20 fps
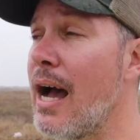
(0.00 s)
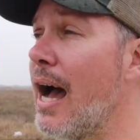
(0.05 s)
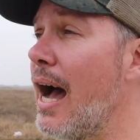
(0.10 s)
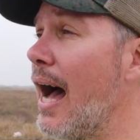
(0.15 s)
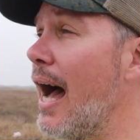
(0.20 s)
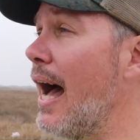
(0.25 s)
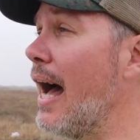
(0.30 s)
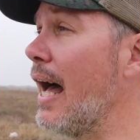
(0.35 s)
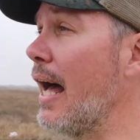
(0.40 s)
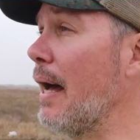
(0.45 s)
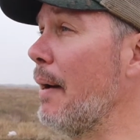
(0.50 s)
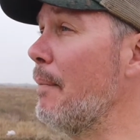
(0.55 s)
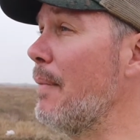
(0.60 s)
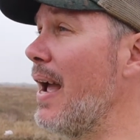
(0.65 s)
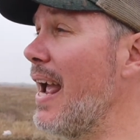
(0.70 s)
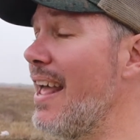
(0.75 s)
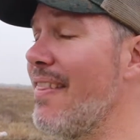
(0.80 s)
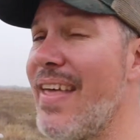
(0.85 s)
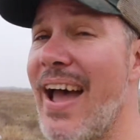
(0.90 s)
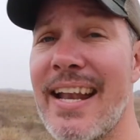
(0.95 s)

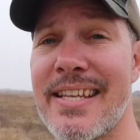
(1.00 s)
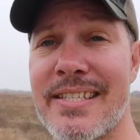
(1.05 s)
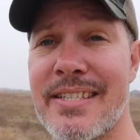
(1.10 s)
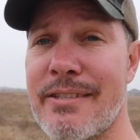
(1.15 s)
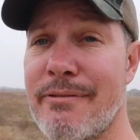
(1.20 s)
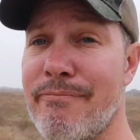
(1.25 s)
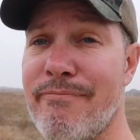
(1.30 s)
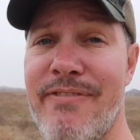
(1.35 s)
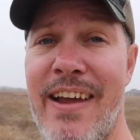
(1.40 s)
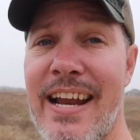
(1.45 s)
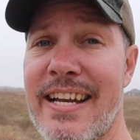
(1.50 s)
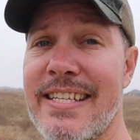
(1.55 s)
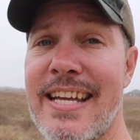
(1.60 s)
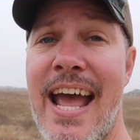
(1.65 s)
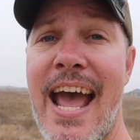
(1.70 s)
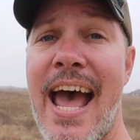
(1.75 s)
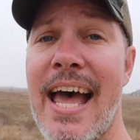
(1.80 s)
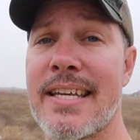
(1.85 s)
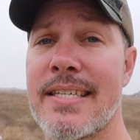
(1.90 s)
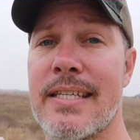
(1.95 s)
And that's
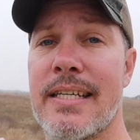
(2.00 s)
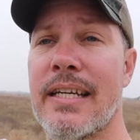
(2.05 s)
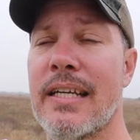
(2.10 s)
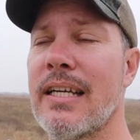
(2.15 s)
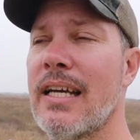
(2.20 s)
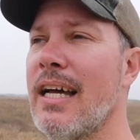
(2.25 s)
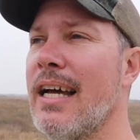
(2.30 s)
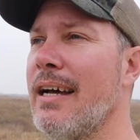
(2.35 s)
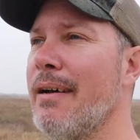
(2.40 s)
fantastic.